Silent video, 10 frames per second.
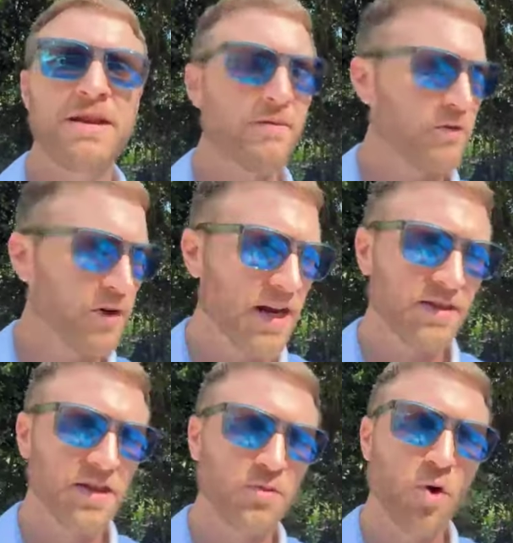Never
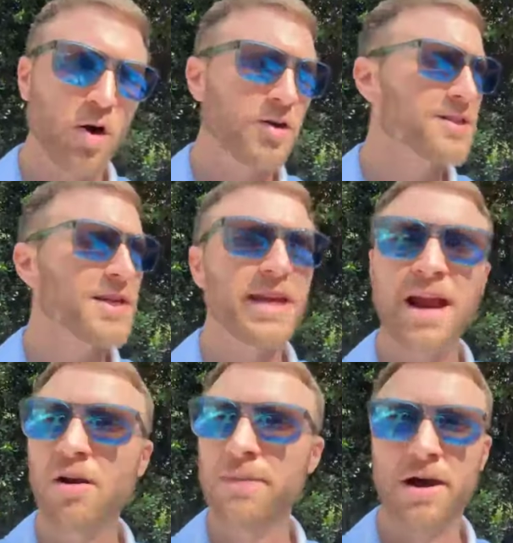forget this. Water doesn't
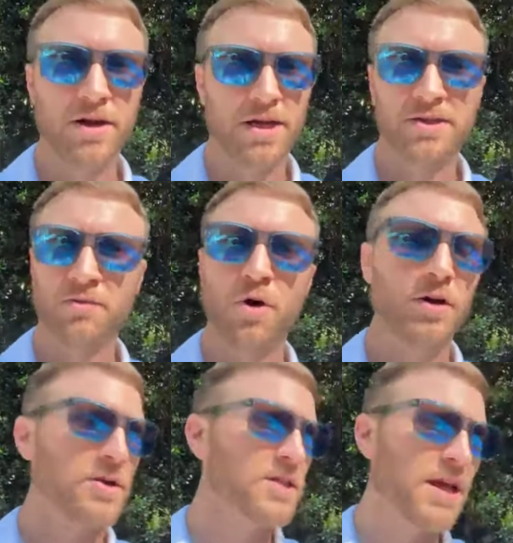care about us.
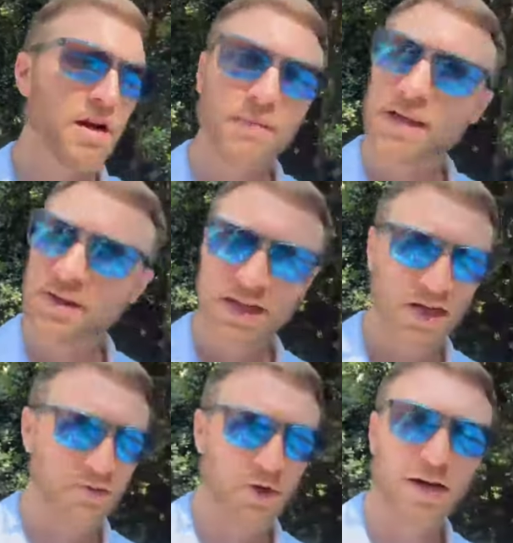Water doesn't care about the
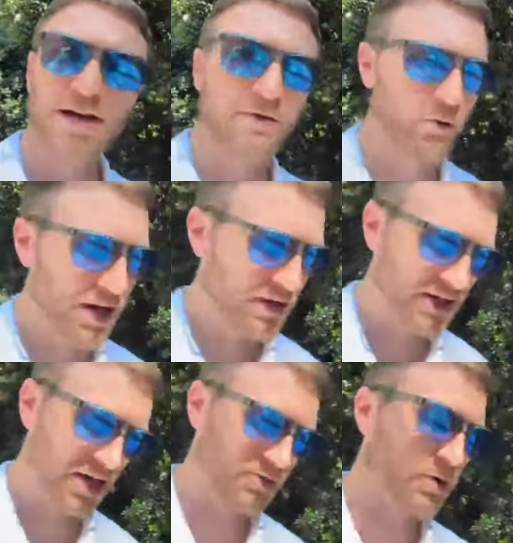textbook. It never read
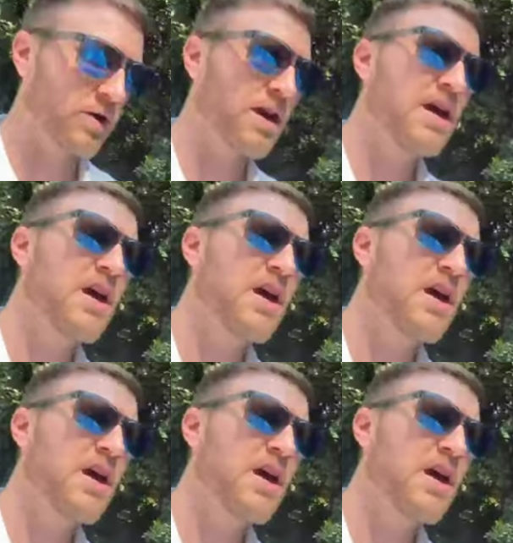the textbook.